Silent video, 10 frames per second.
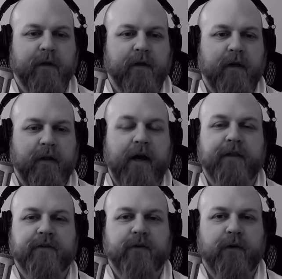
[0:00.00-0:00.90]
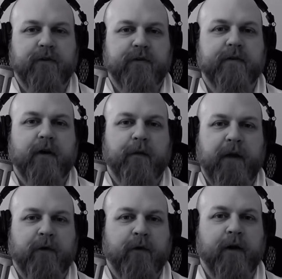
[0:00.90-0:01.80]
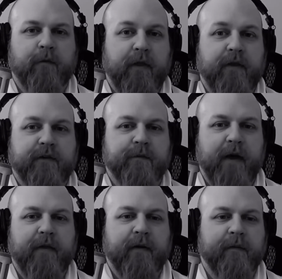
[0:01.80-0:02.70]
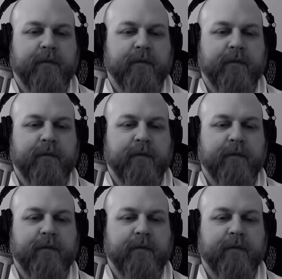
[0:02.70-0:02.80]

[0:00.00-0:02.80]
A lot of the stories are being run with this method.